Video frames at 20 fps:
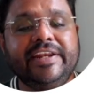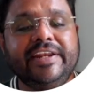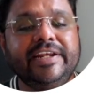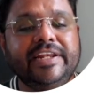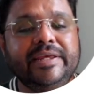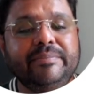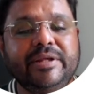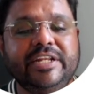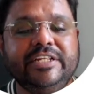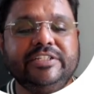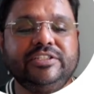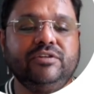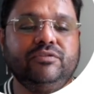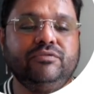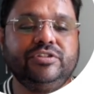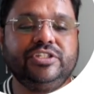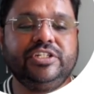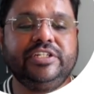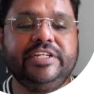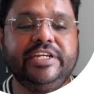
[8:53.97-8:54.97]
many
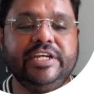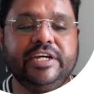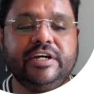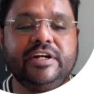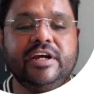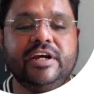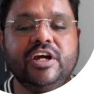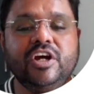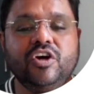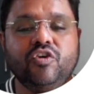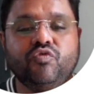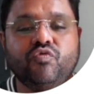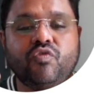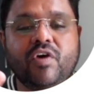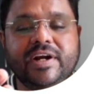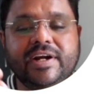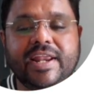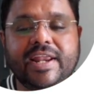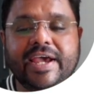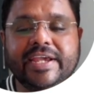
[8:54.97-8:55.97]
solutions. Here
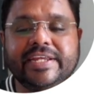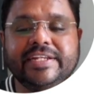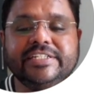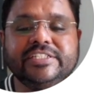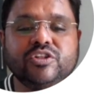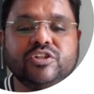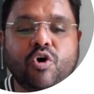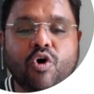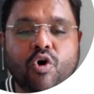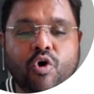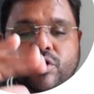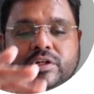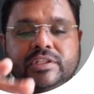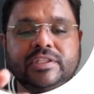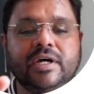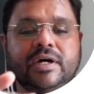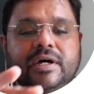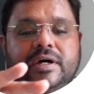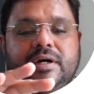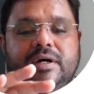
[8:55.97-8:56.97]
one line is on
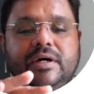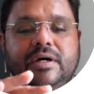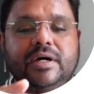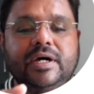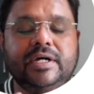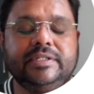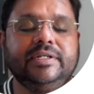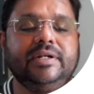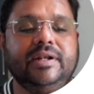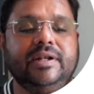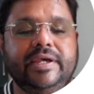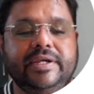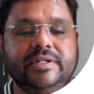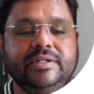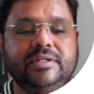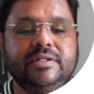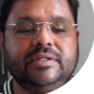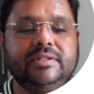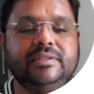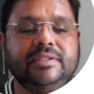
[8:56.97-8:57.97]
the other line.
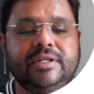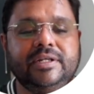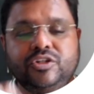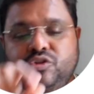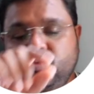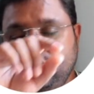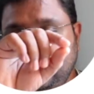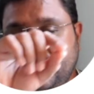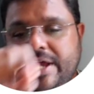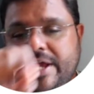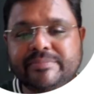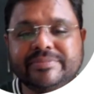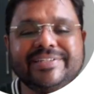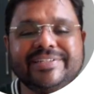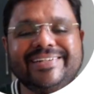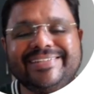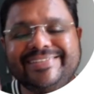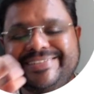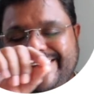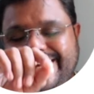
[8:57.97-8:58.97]
The two lines are
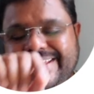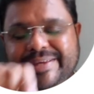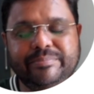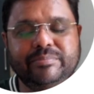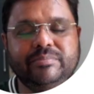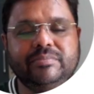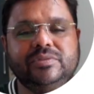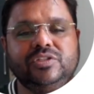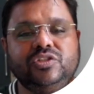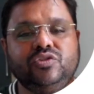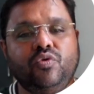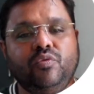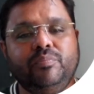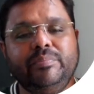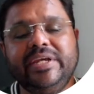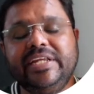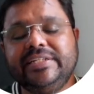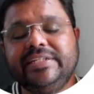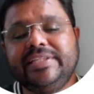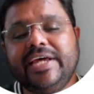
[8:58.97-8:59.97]
same. So
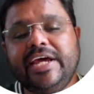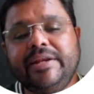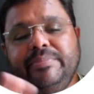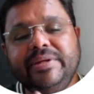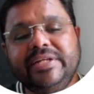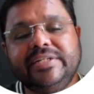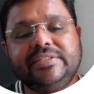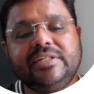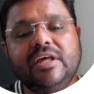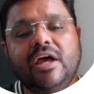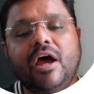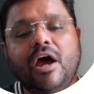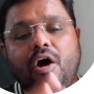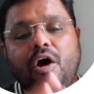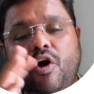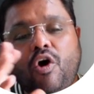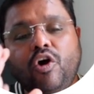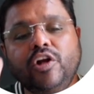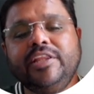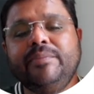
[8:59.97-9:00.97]
that means
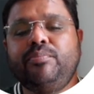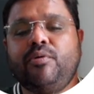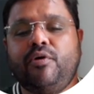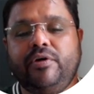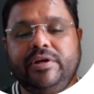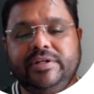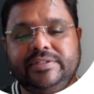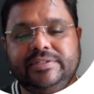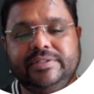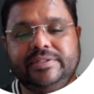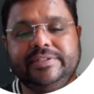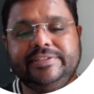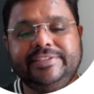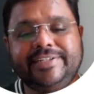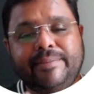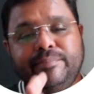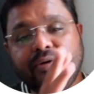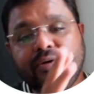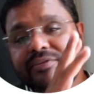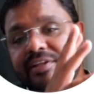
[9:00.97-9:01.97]
all the points,
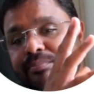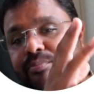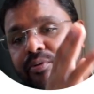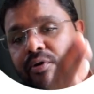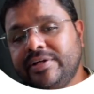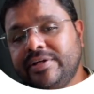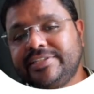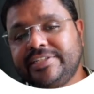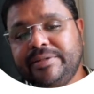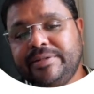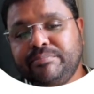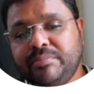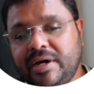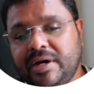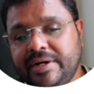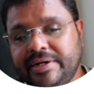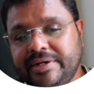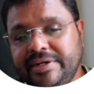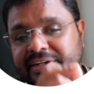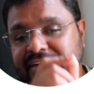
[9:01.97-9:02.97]
some of the points are
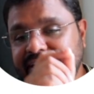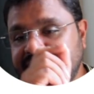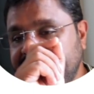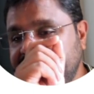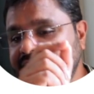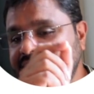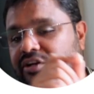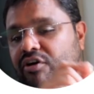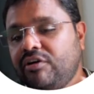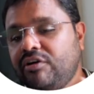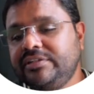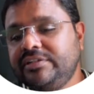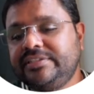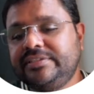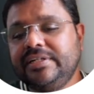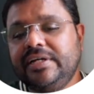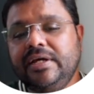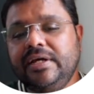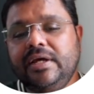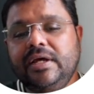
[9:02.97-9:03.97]
marked in green dots,
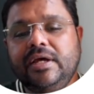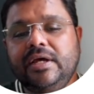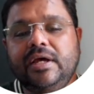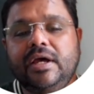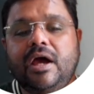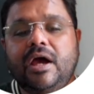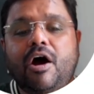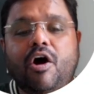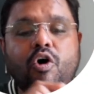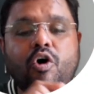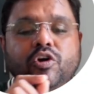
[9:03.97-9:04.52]
all the